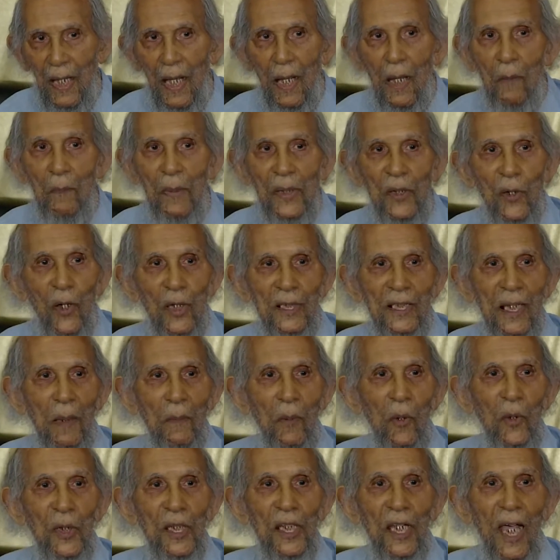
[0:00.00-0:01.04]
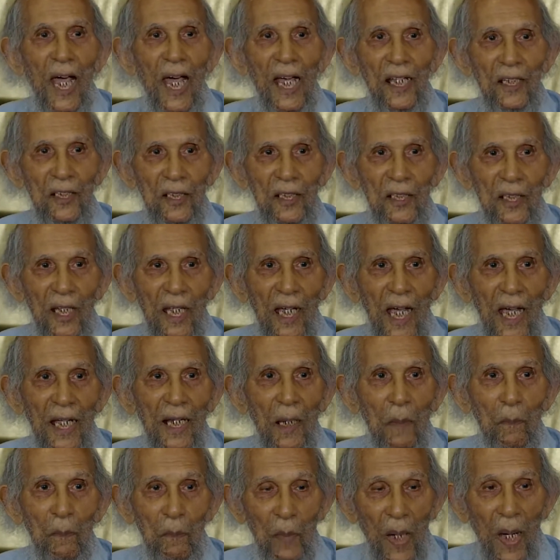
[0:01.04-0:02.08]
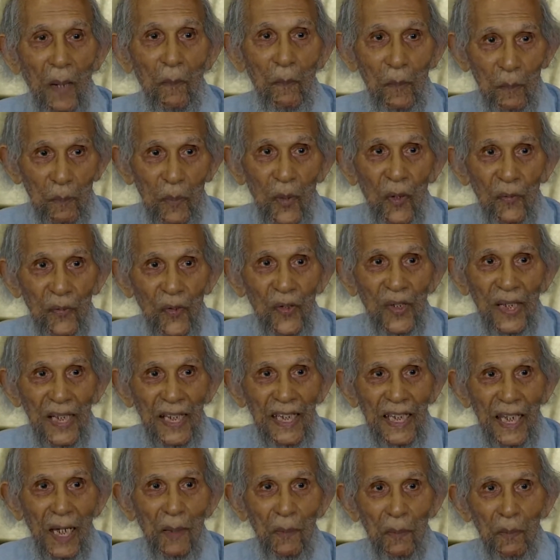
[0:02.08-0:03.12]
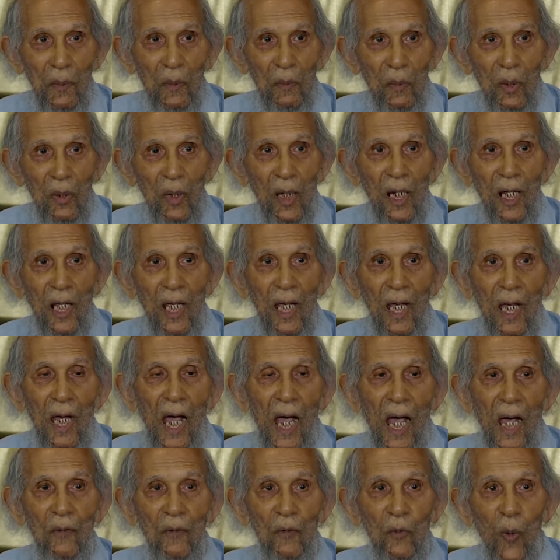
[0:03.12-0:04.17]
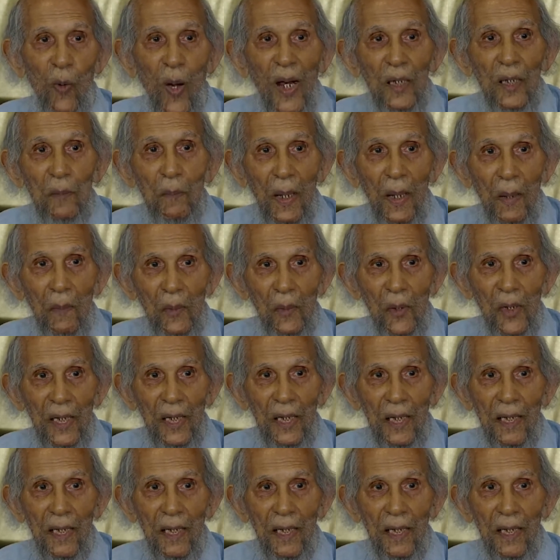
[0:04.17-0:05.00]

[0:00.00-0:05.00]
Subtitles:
Because I'm only asked, and I'm perfectly capable of one memory.